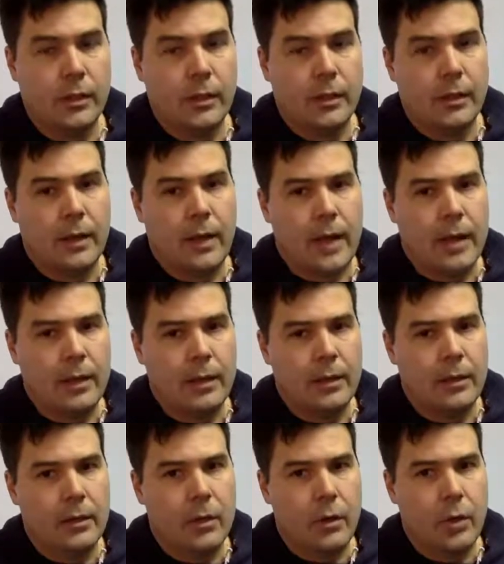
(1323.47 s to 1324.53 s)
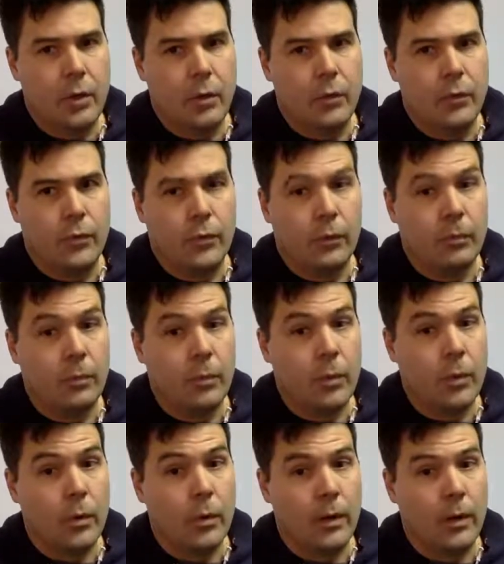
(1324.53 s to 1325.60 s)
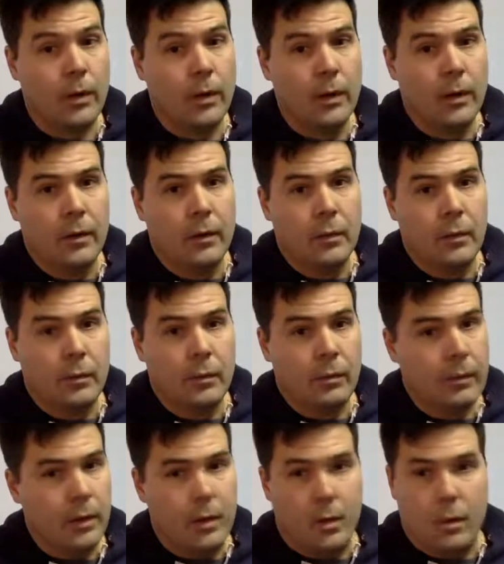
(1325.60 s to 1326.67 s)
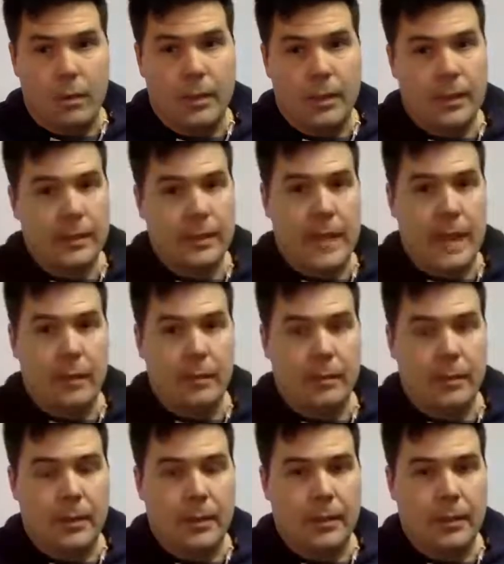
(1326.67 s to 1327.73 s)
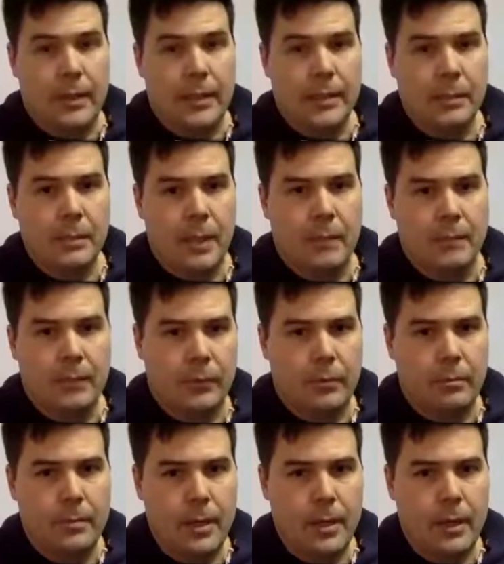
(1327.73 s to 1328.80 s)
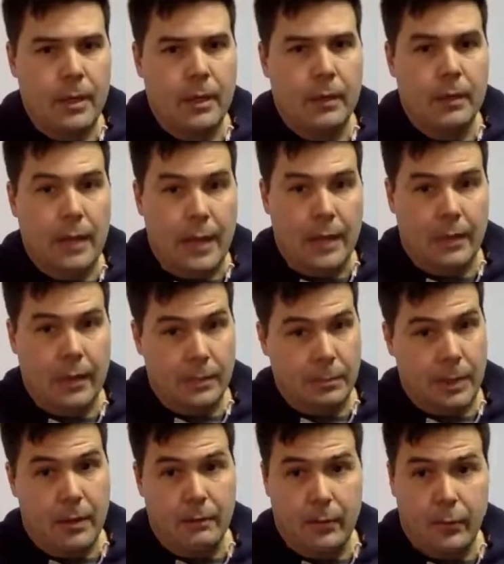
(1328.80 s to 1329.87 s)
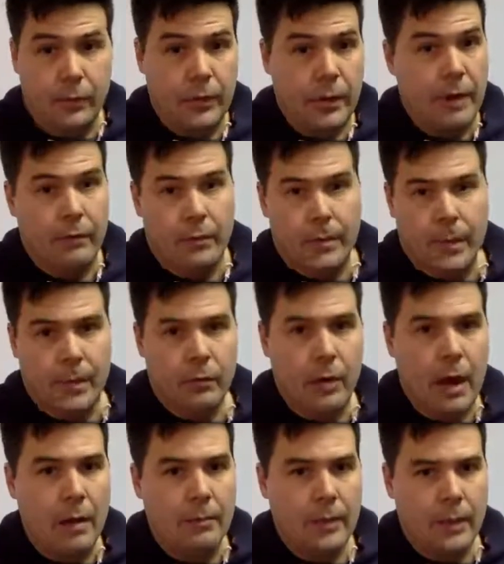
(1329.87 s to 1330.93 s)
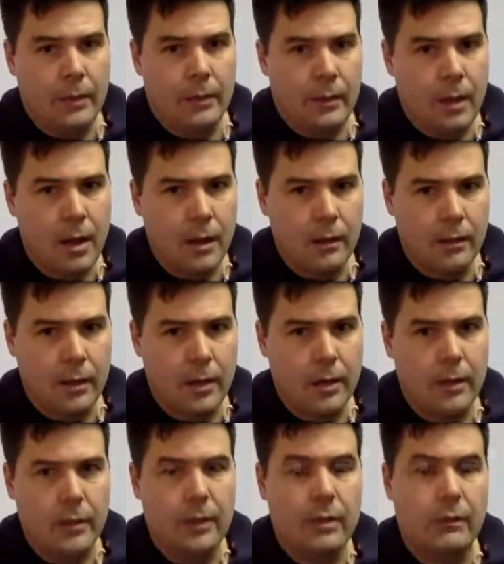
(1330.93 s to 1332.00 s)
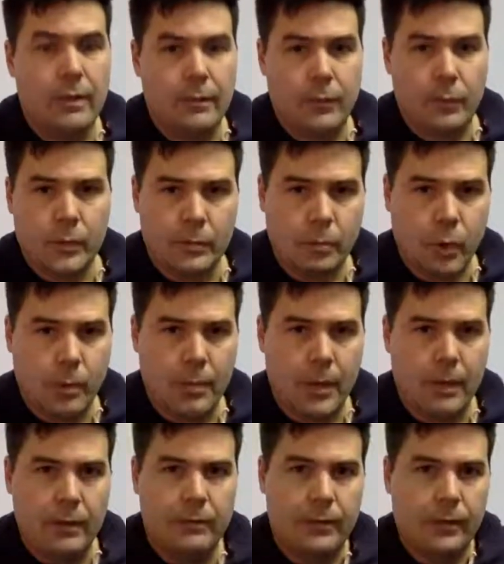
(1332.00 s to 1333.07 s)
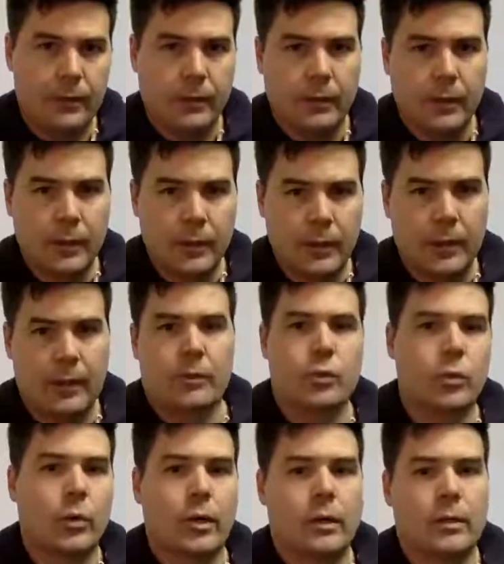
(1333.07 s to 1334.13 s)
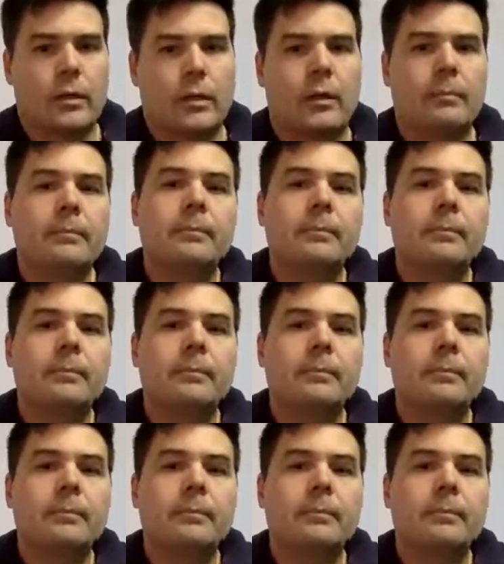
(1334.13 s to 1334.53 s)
then I needed to go full bore, because that would be less painful for me and less painful for everybody around me in the long run, even if it was more painful in the short term.